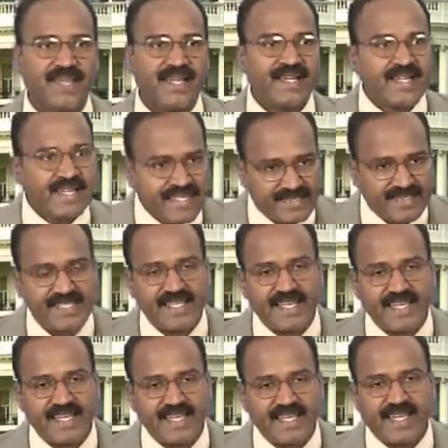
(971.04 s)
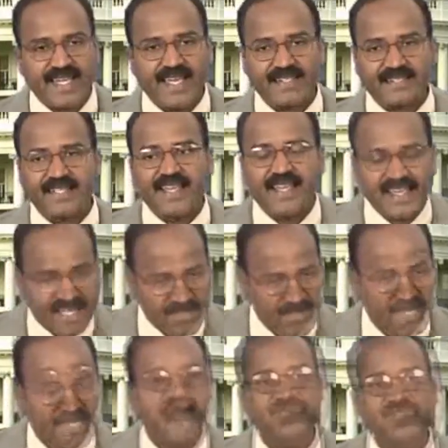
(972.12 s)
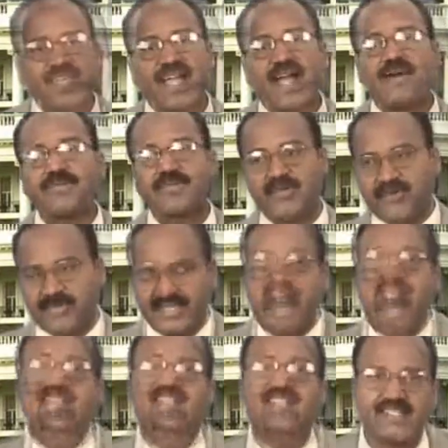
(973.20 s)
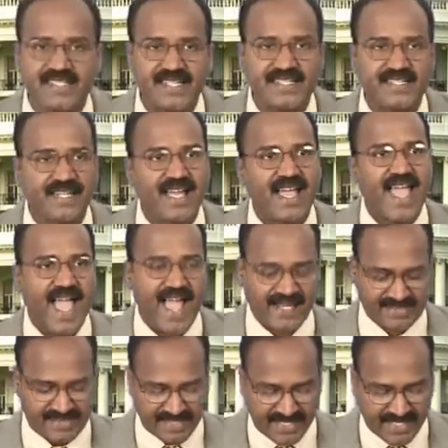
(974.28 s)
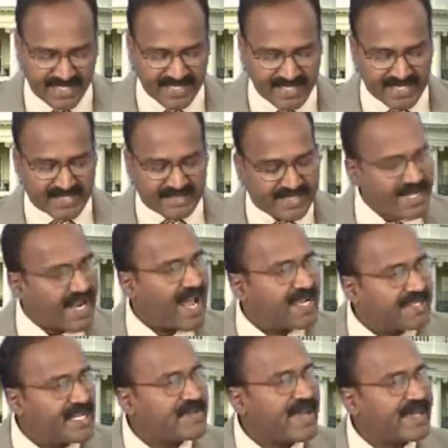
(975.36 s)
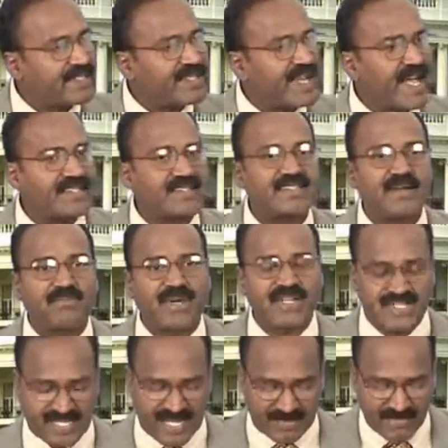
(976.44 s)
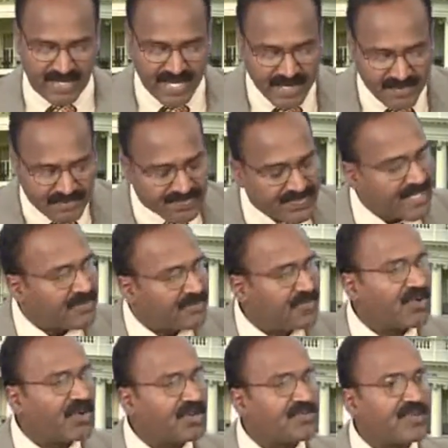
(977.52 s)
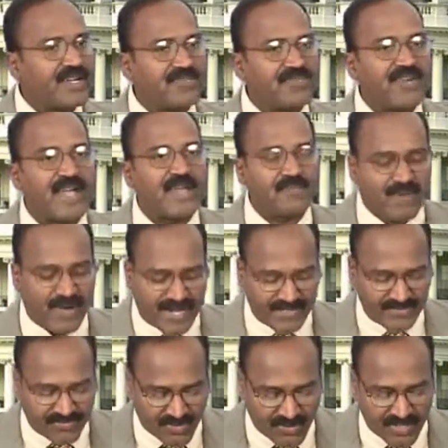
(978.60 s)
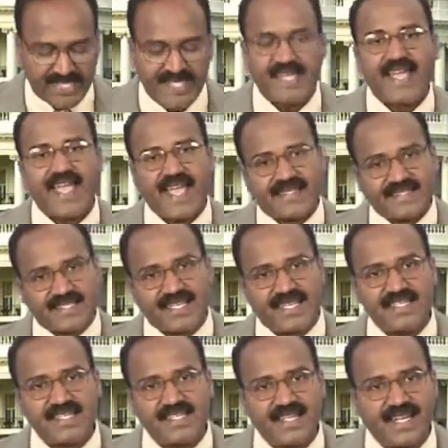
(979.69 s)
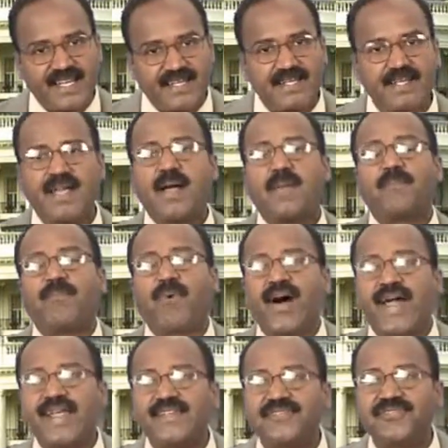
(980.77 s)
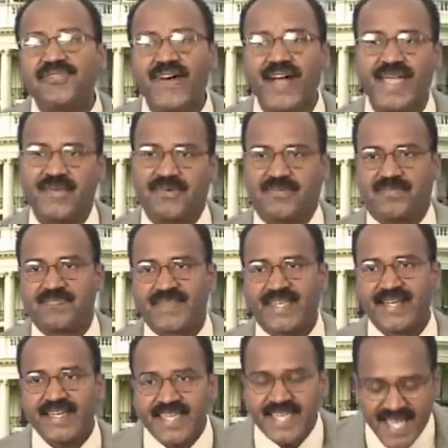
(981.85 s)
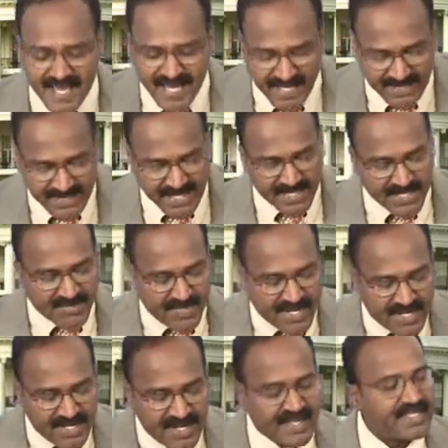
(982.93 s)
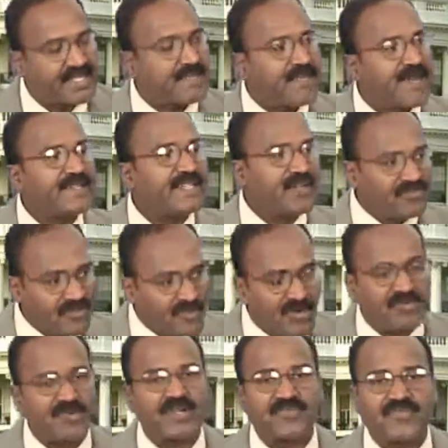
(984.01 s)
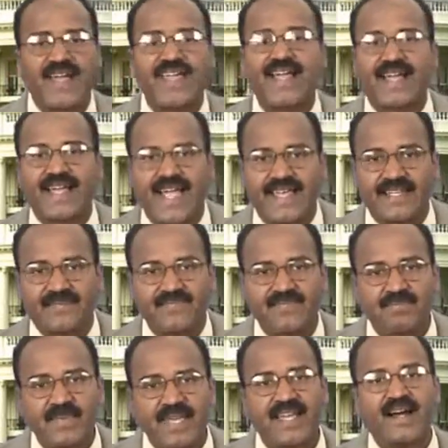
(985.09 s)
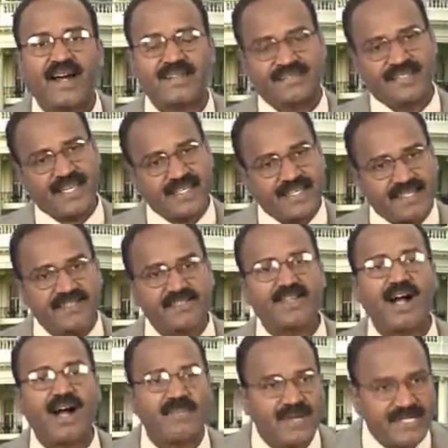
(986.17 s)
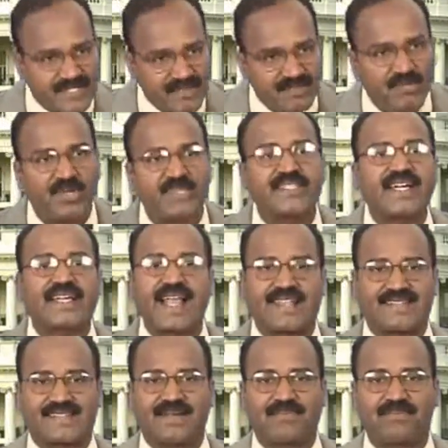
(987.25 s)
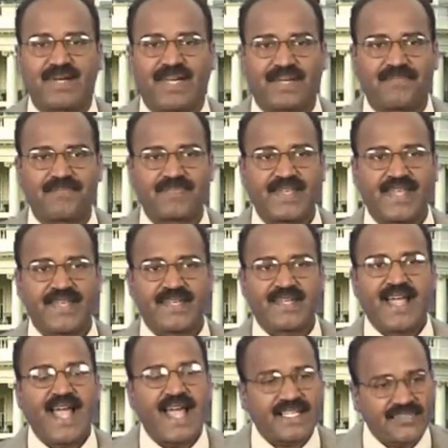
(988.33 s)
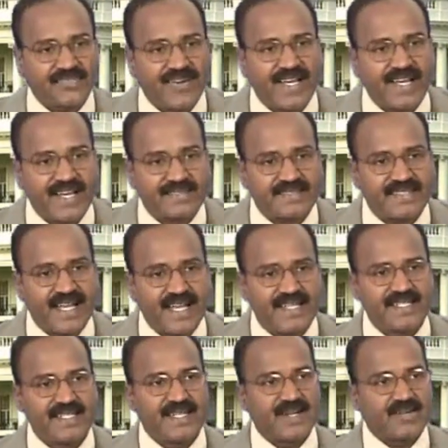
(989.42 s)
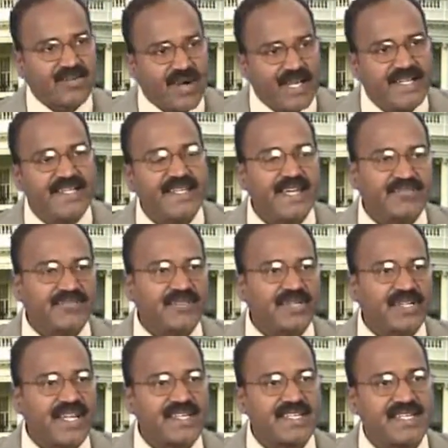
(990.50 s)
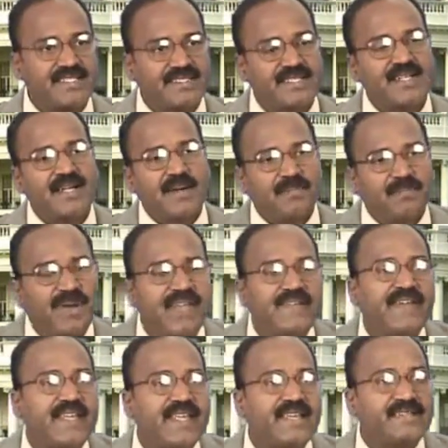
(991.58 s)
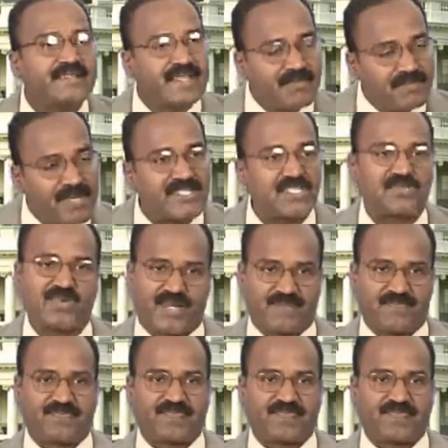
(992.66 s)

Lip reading: In such a case, in between we have to use the extension auxiliary. The ultimate class number shall be 415.4 extension 0.5. Here you need not repeat the 415 again because it is common to both the class number. As far as the quality of notation, brevity is the best one.